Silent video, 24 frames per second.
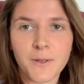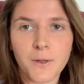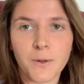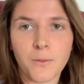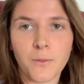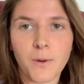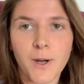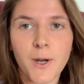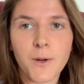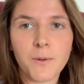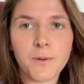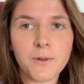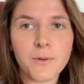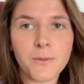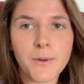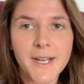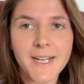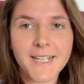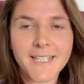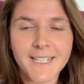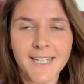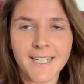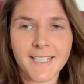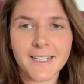While we're
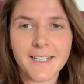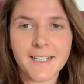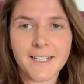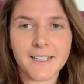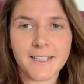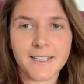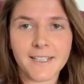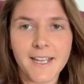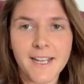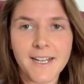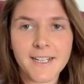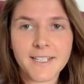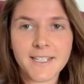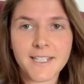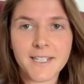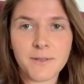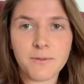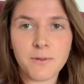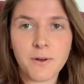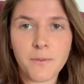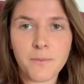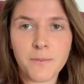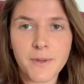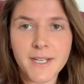waiting, let's see
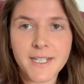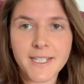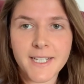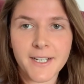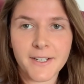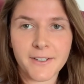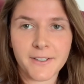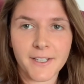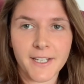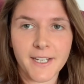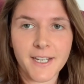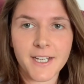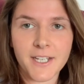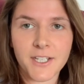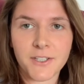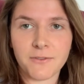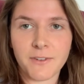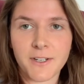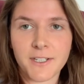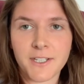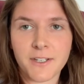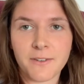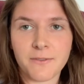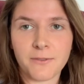what Miss Airlie has
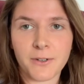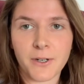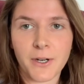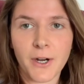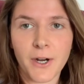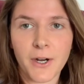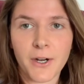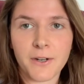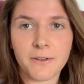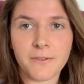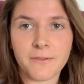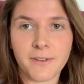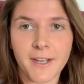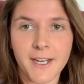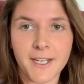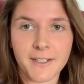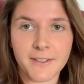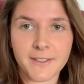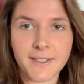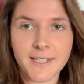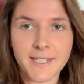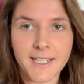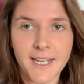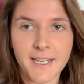written for her
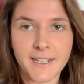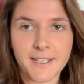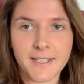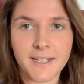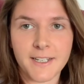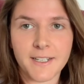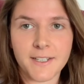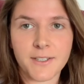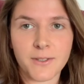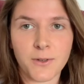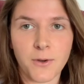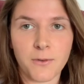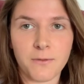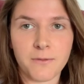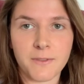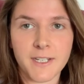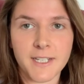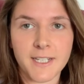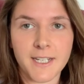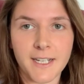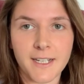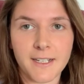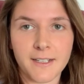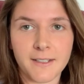final sentence of the
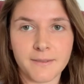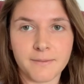day.